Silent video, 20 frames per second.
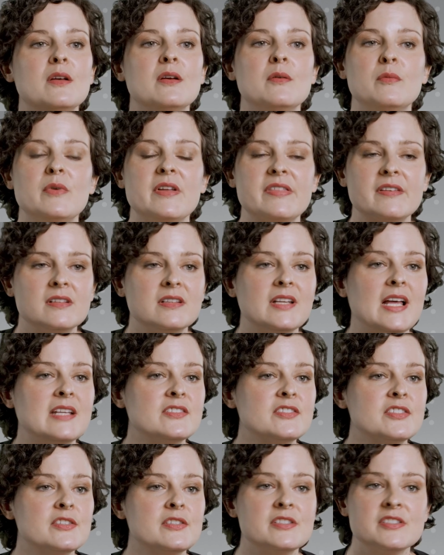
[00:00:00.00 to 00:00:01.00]
With
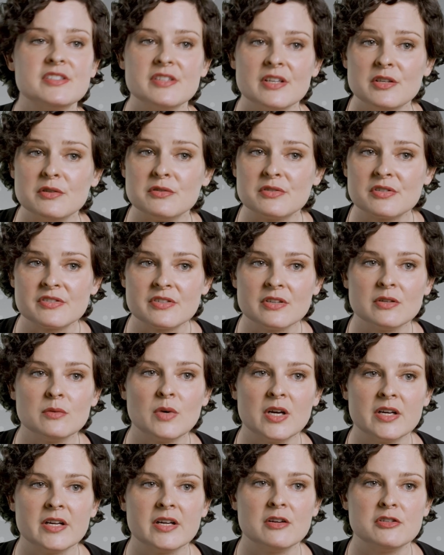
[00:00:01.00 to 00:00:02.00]
cleansers, you still
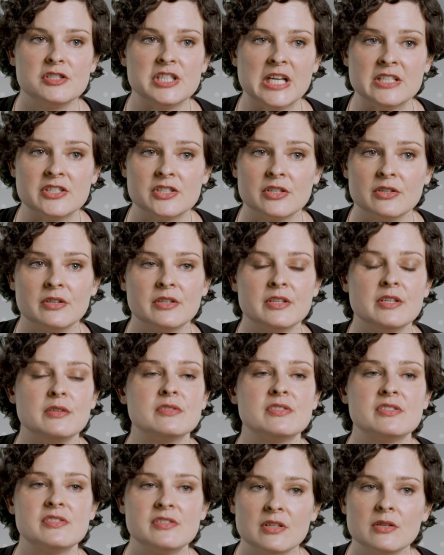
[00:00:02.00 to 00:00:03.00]
want to go gentle, you
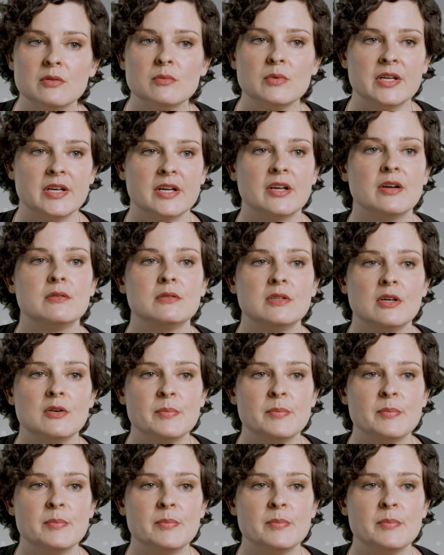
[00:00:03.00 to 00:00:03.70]
still want to go low